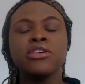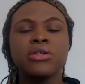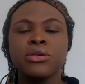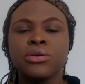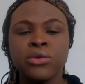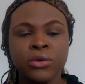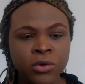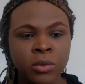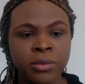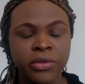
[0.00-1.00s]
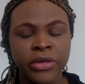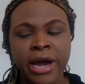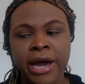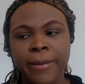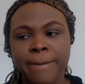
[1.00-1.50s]
I just assumed
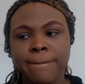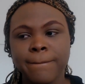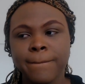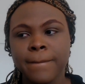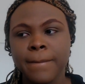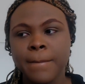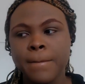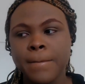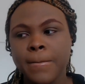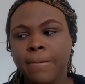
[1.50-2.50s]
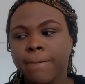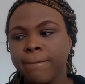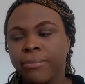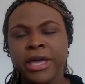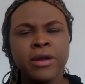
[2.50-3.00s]
that
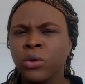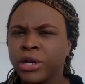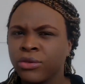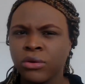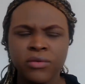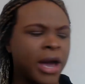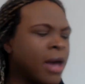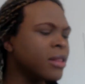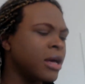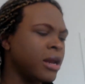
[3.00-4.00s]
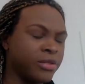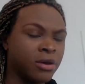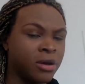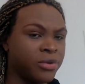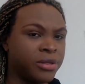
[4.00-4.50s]
they had already sort of had a lot of
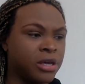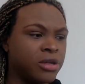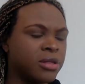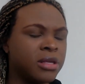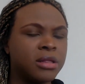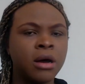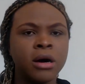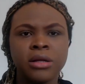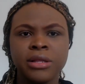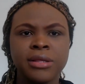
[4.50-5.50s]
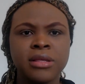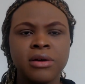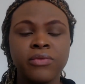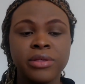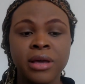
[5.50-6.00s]
these conversations, that all this
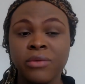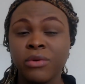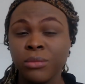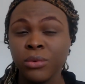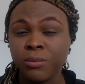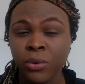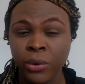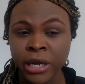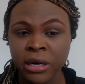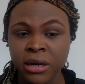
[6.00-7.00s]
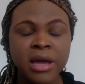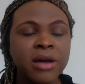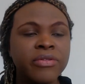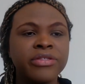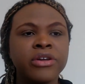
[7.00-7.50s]
stuff was kind of a moot point,
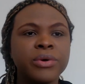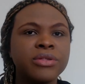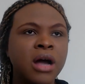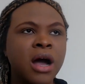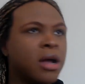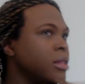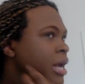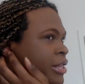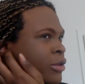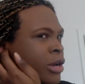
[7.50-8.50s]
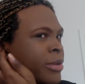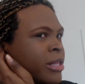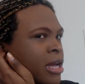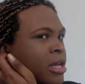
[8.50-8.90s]
that there was not like, do you know what I mean?